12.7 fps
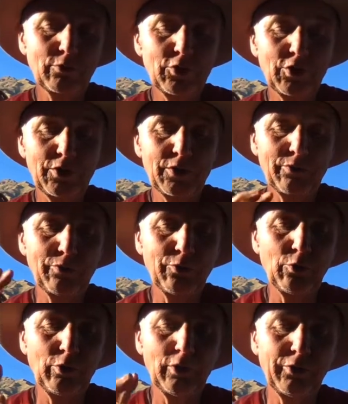just
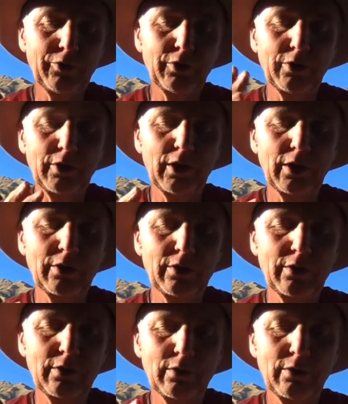focus on
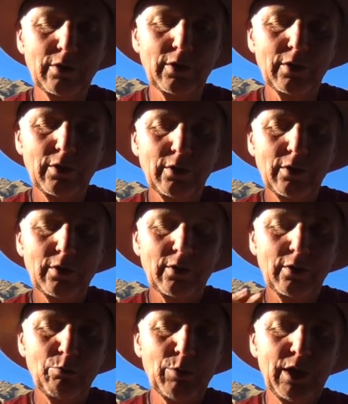that
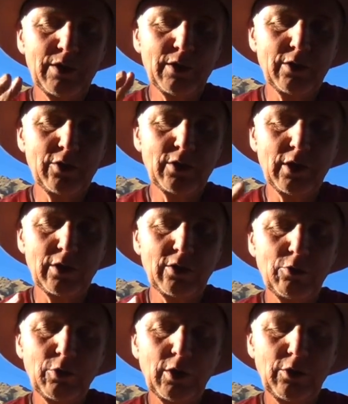message that
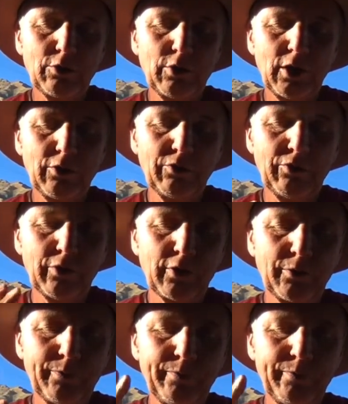you are looking for.